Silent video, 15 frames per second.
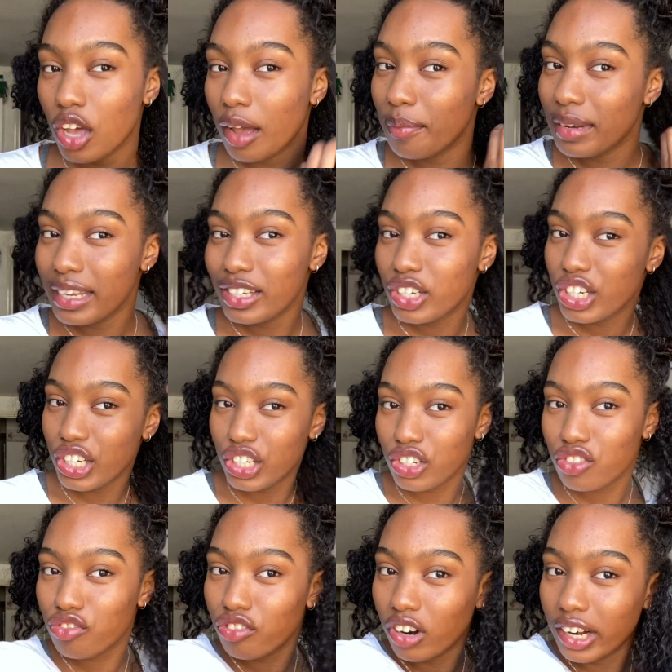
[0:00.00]
I'm literally
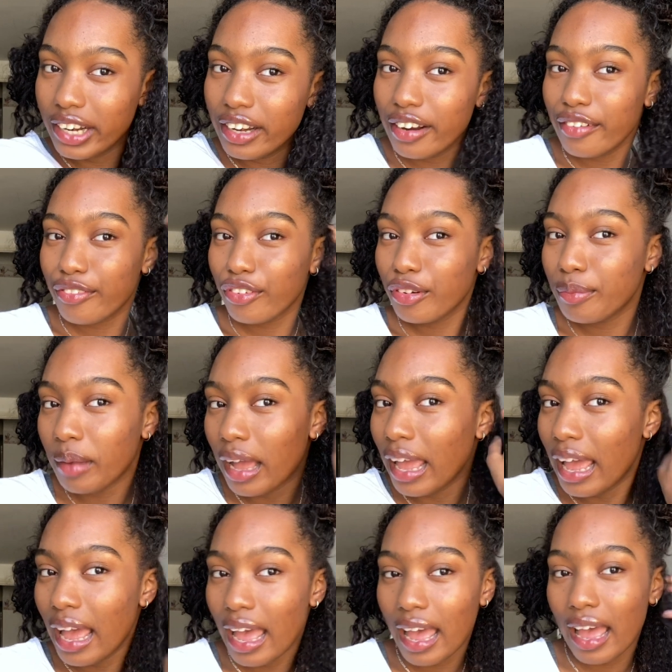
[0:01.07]
just running it through my
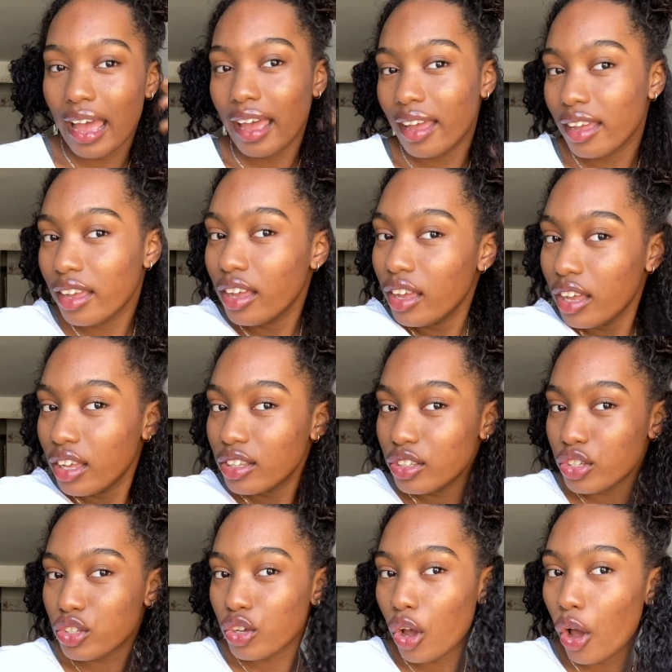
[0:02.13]
hair,
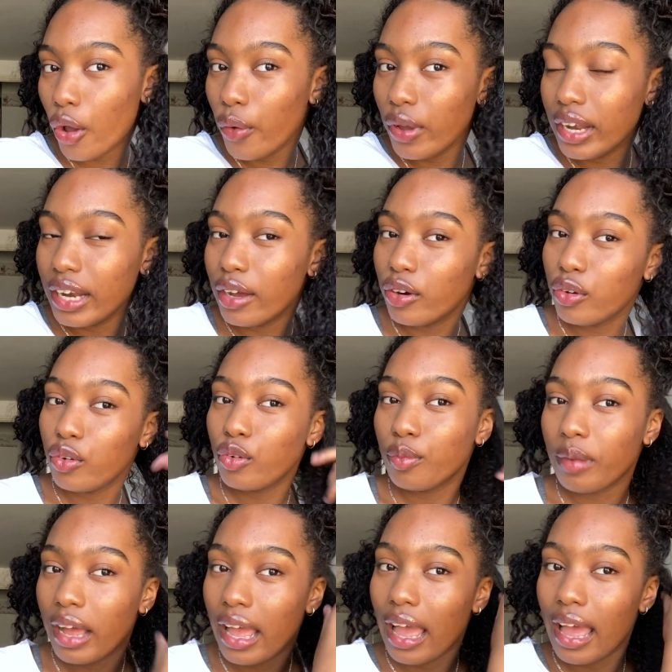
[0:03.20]
just coating it on all
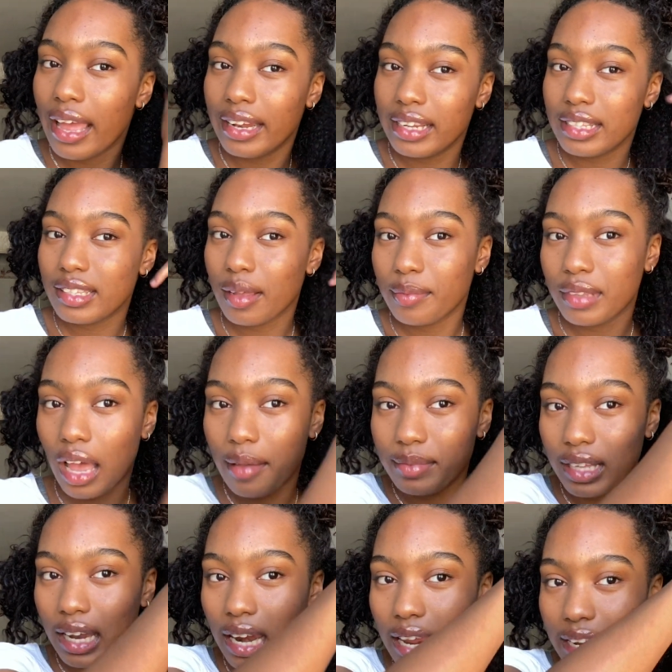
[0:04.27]
my hair. And then
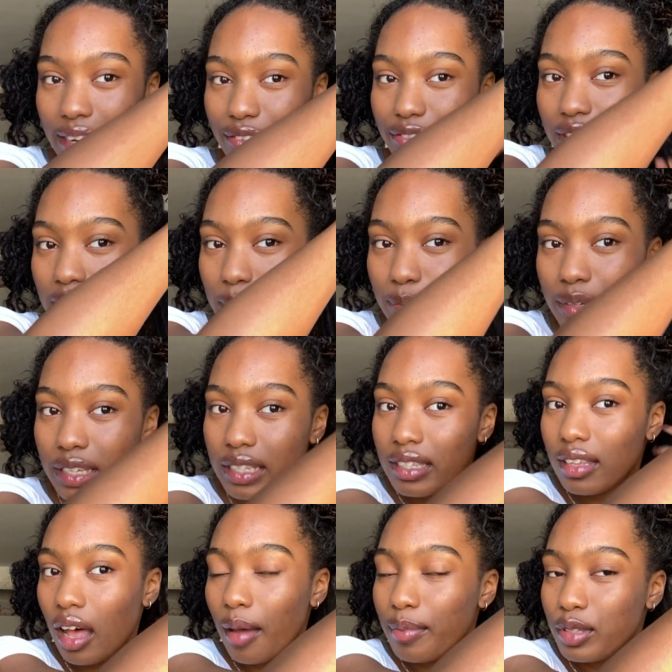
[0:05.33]
sometimes I like lift these
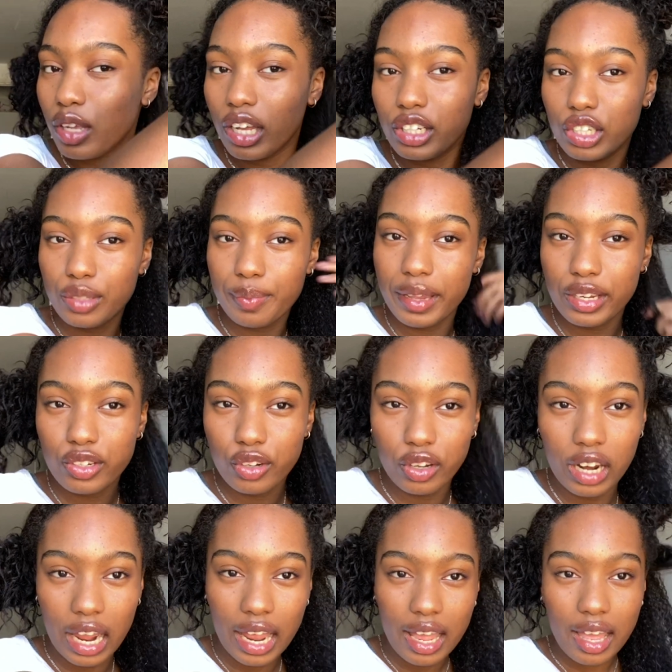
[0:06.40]
bits up, so I just make sure
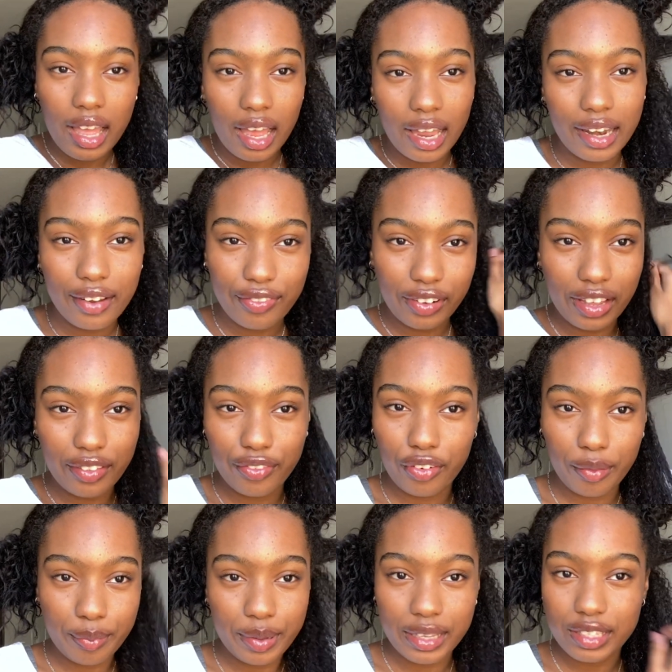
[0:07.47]
like I lift like the
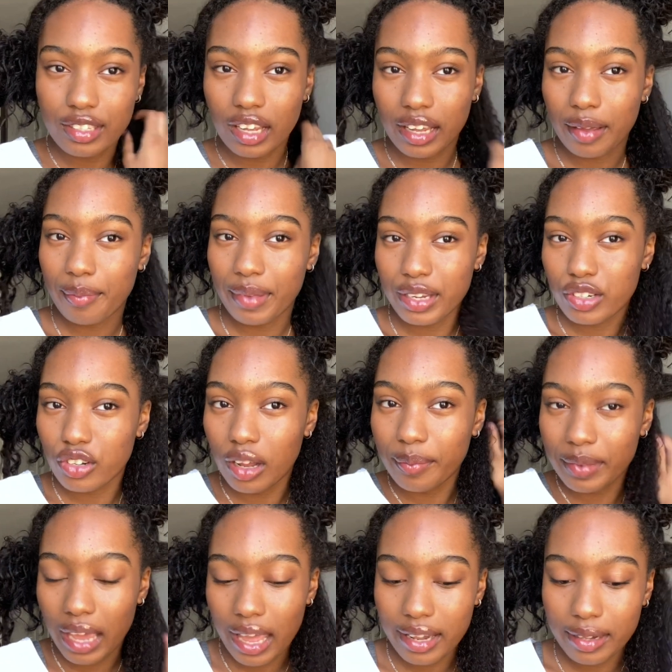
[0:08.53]
front piece so I can make sure
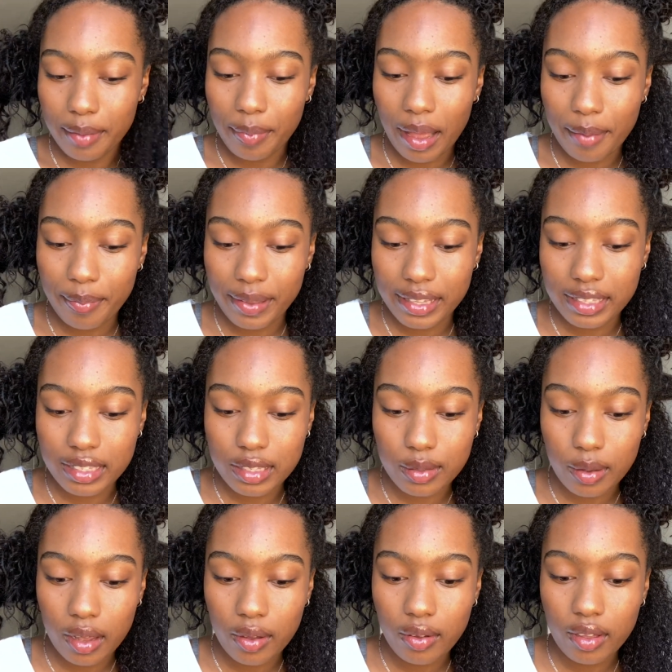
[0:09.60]
I'm getting the back bits as
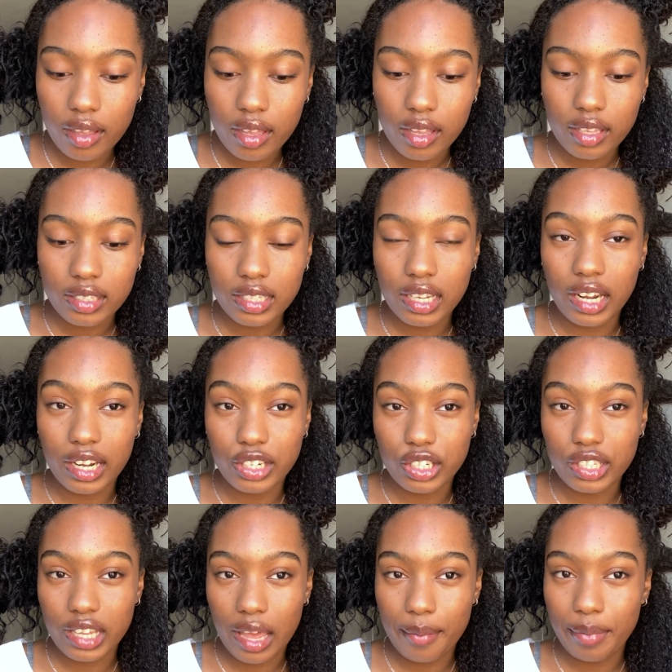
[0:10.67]
well. So then I
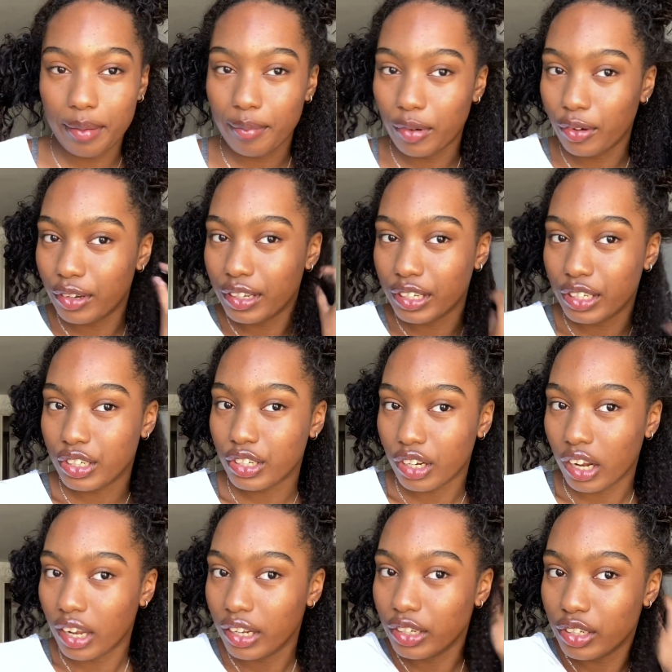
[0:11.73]
just get a bit more
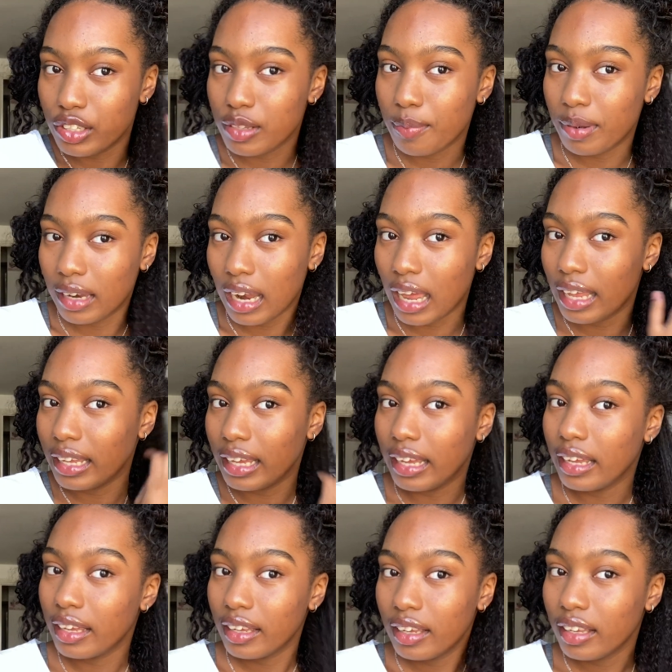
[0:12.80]
conditioner and just apply
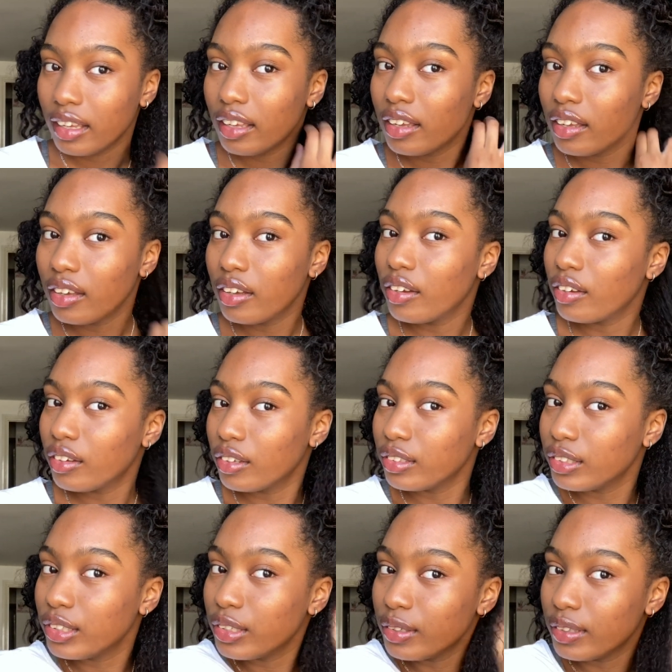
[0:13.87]
it
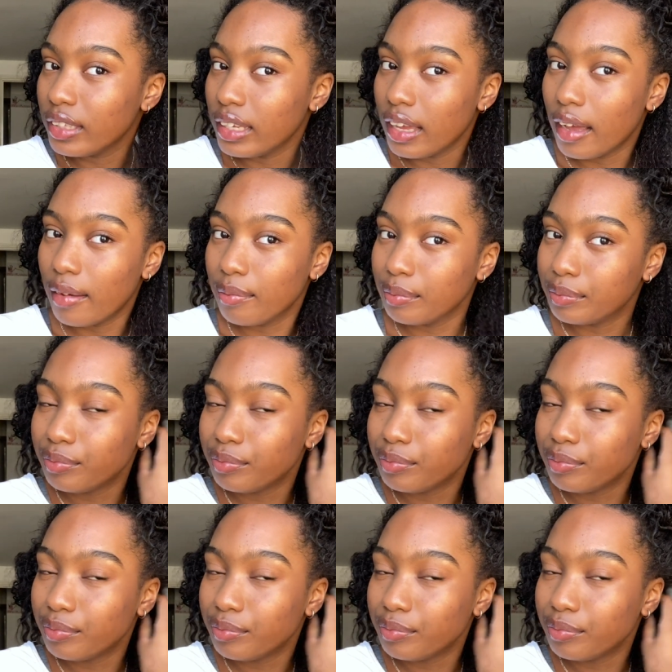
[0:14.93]
onto the